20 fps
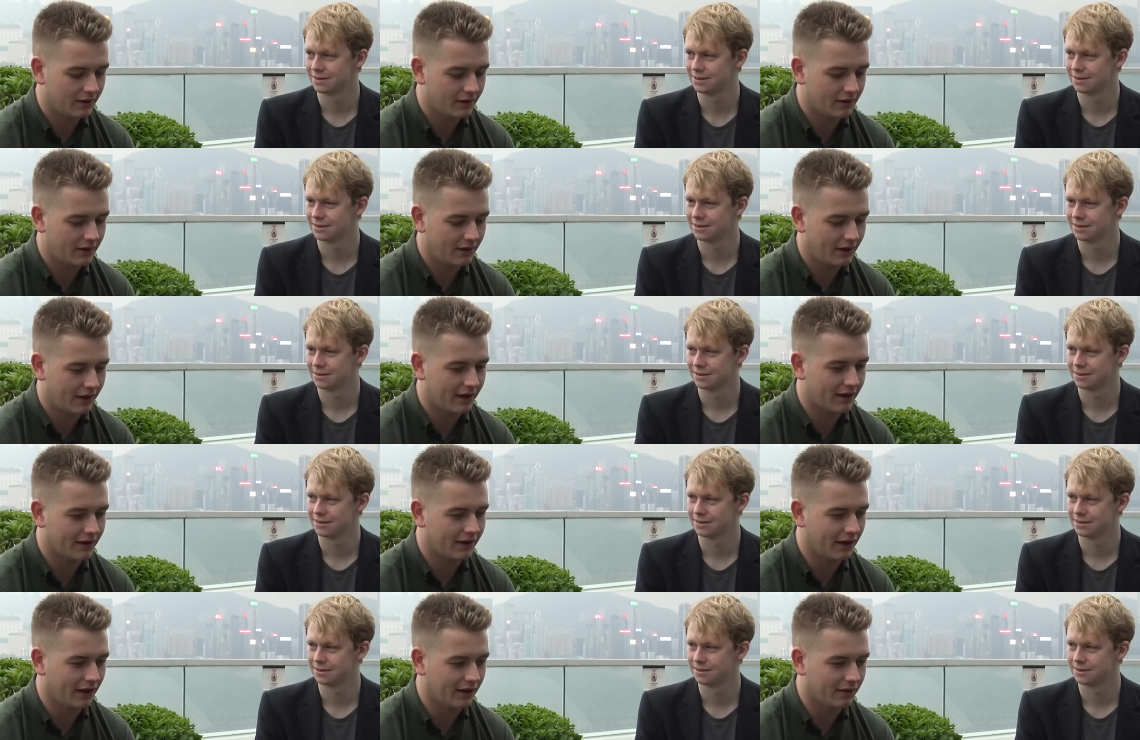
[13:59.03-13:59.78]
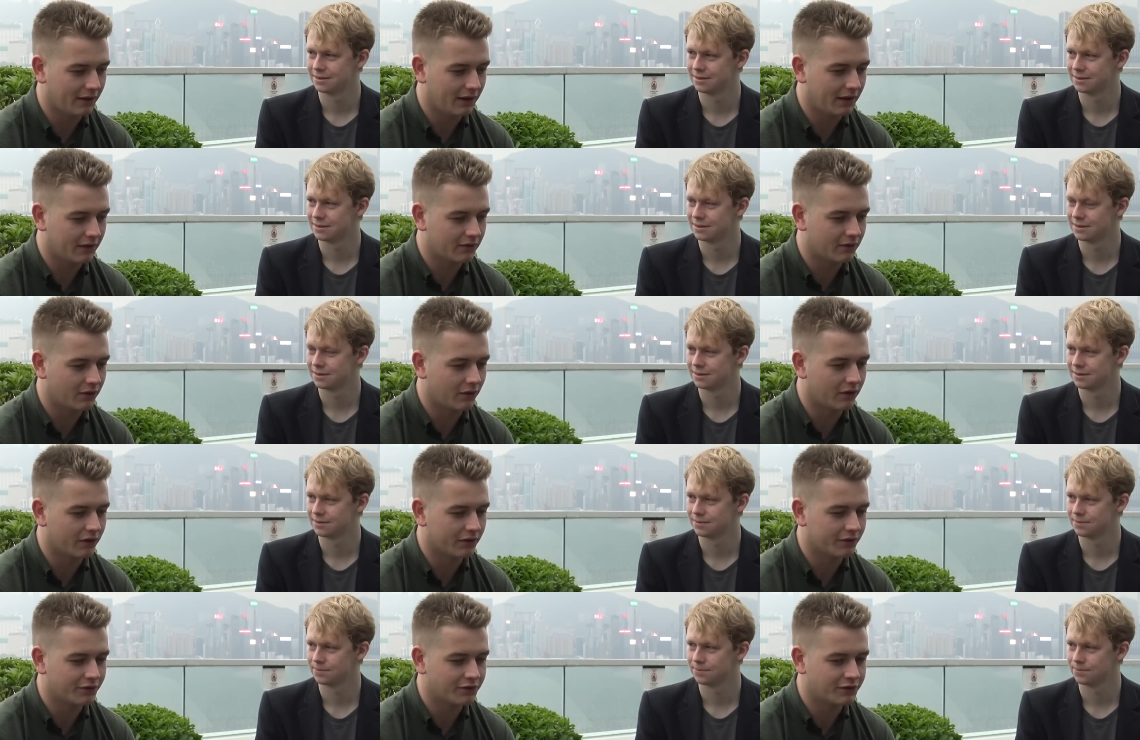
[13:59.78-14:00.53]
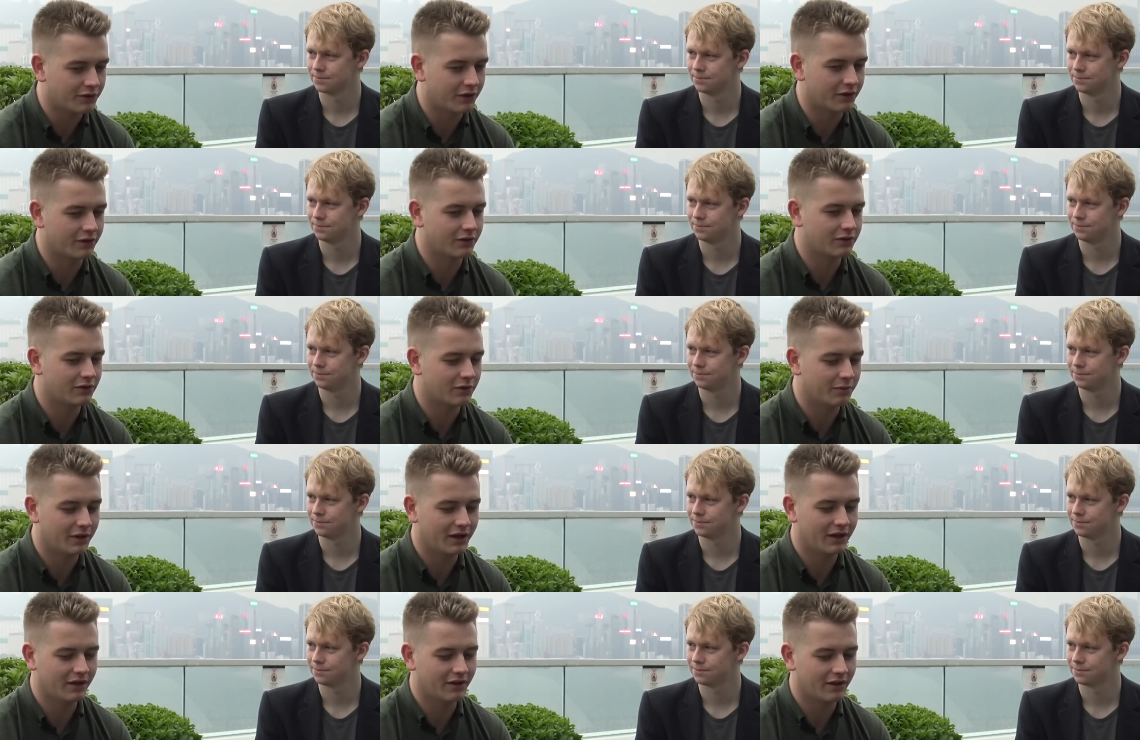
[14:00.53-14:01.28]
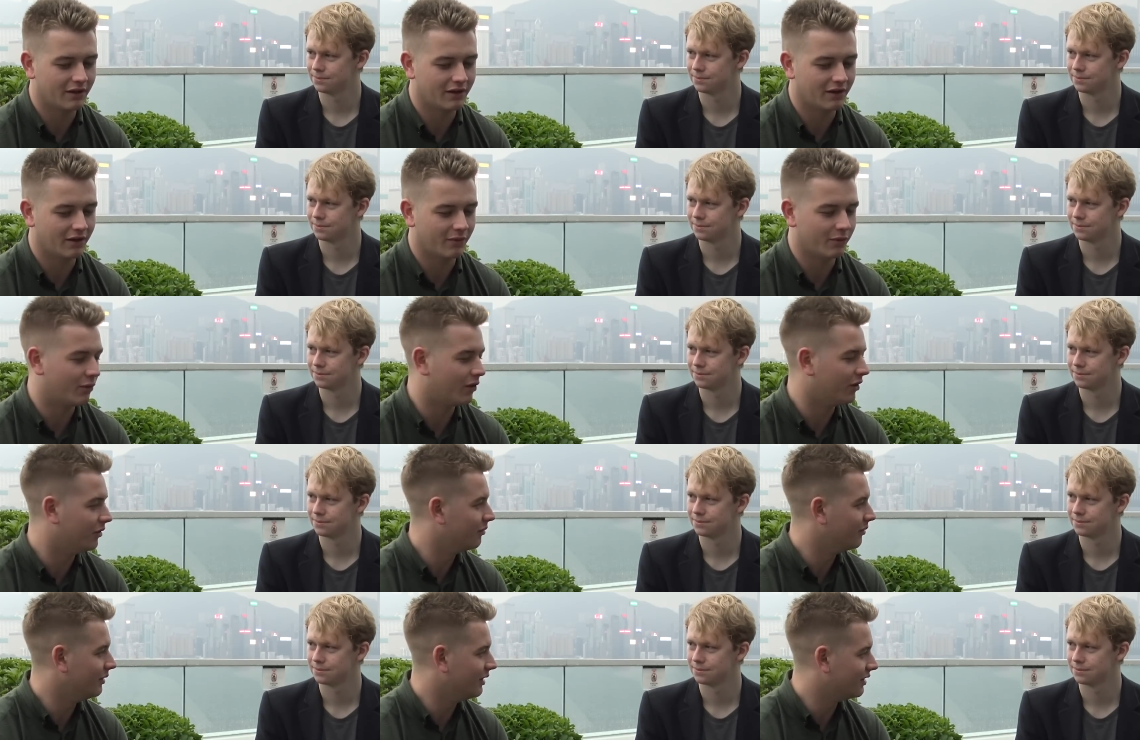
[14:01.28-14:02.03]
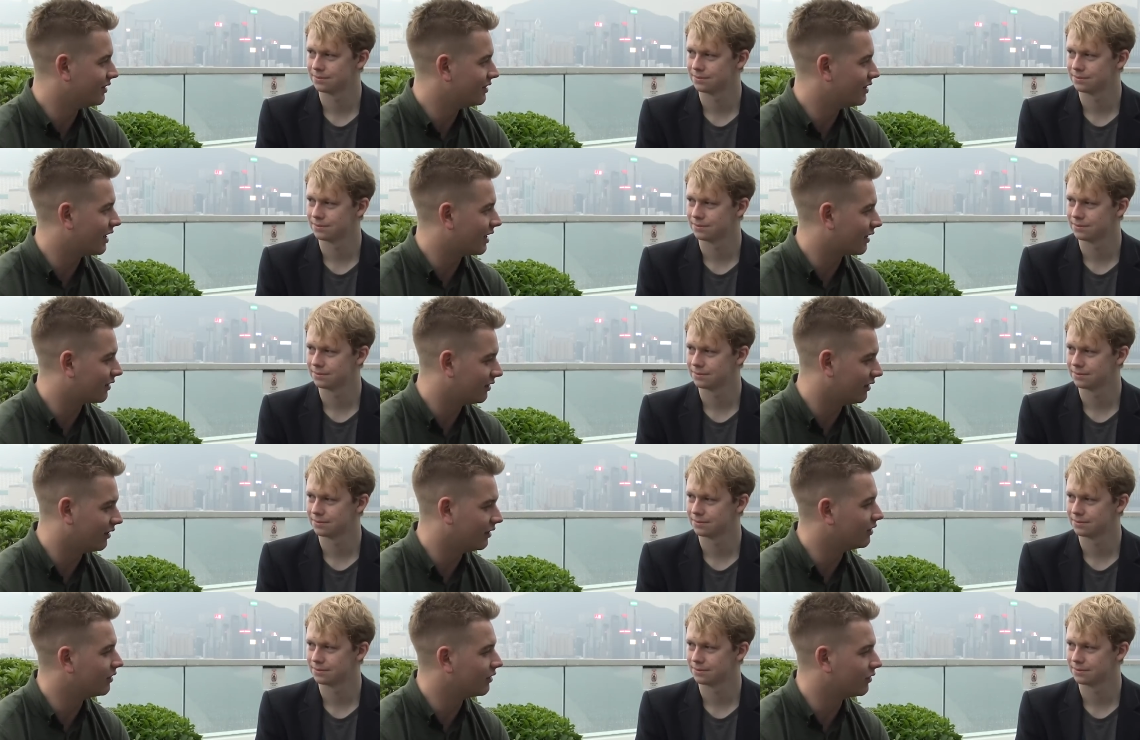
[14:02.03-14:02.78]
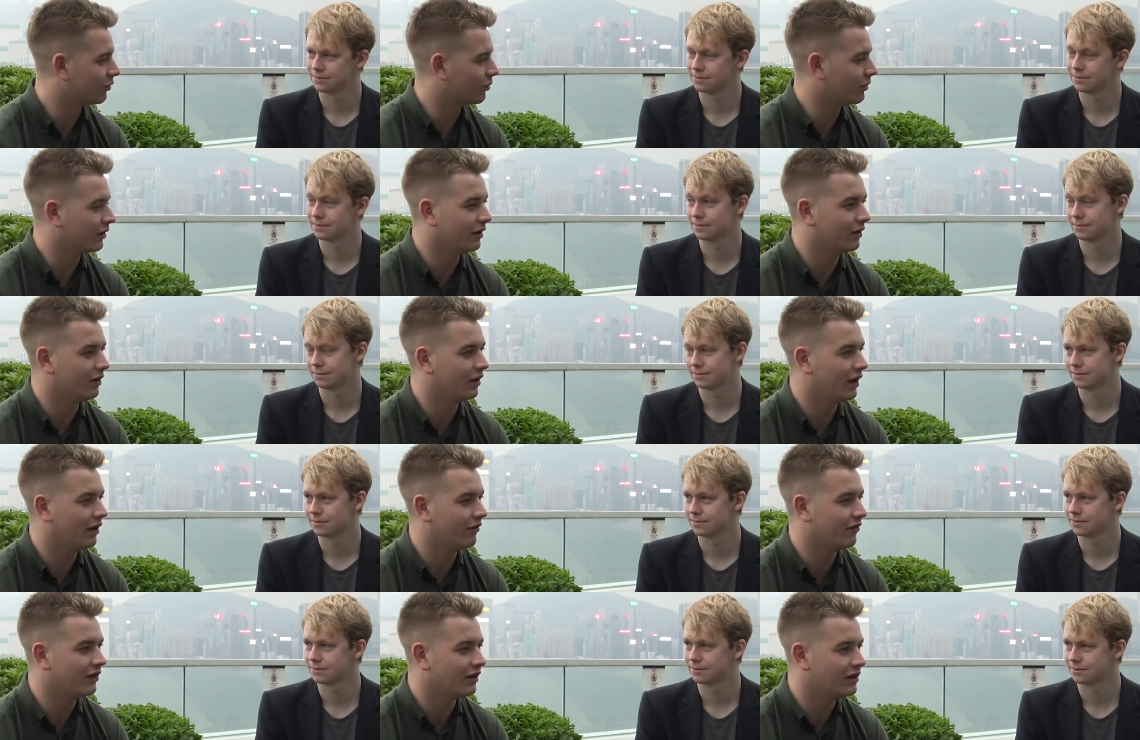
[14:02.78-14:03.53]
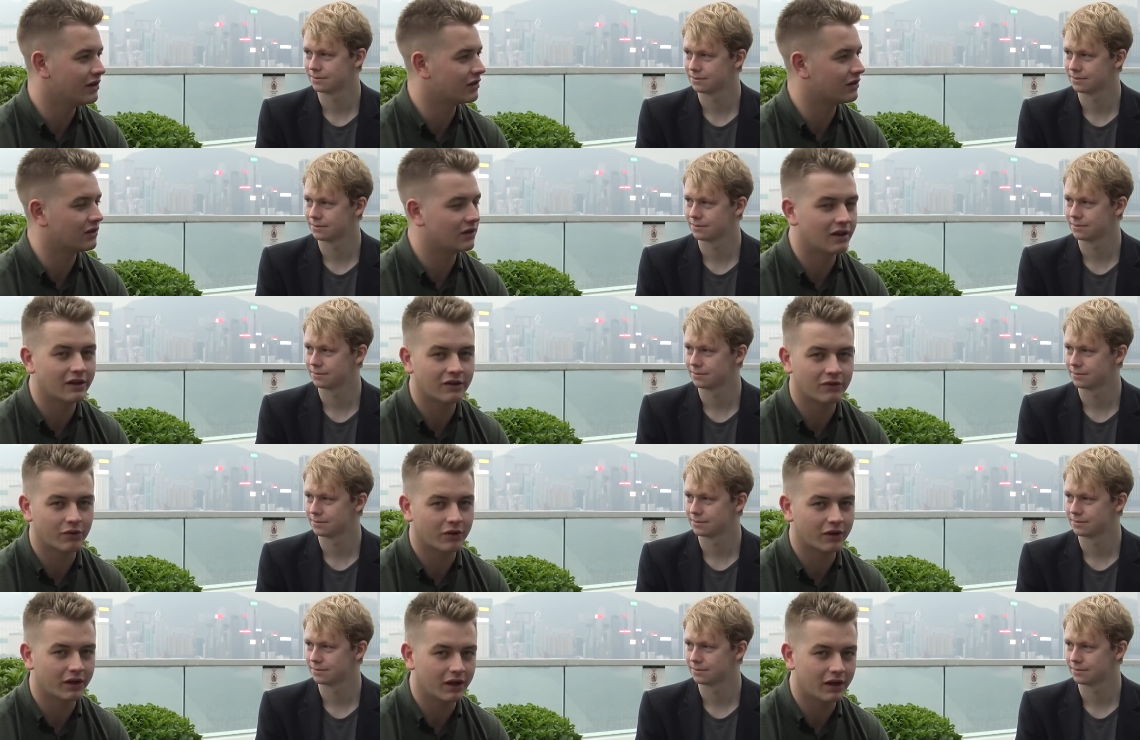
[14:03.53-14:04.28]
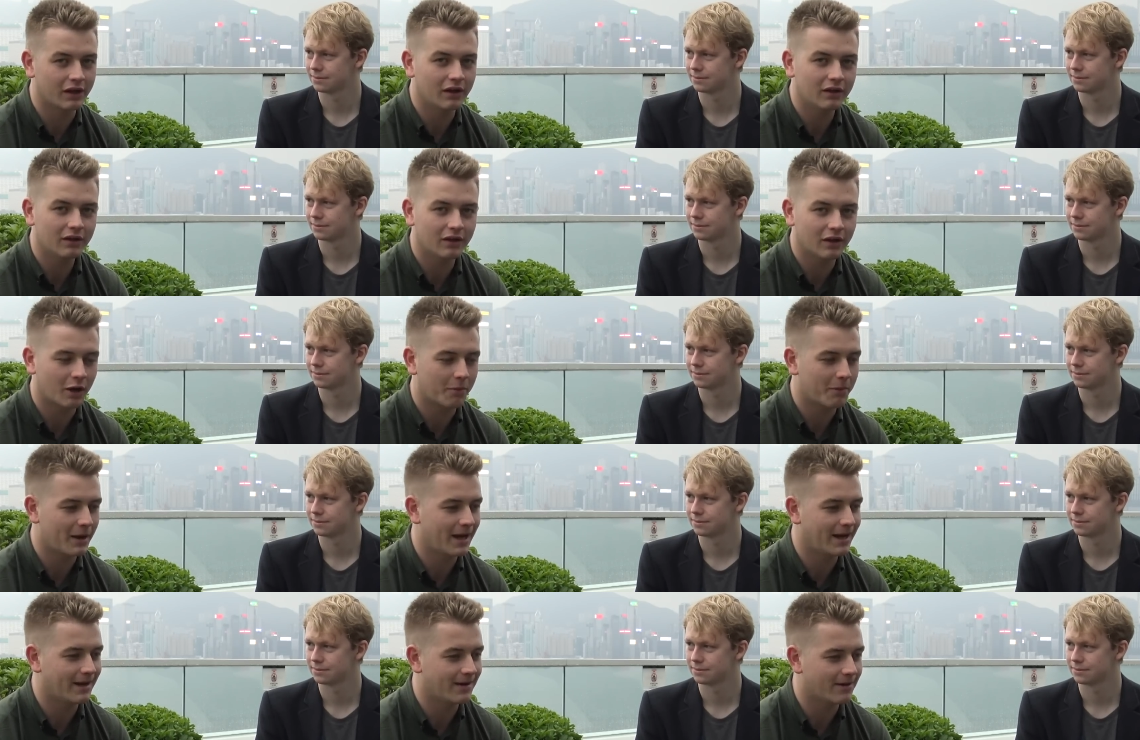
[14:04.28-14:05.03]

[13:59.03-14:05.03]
Speaker 1: yeah it, it's not certain to me that it won't be attacked, and there's really, if it is, there's really going to be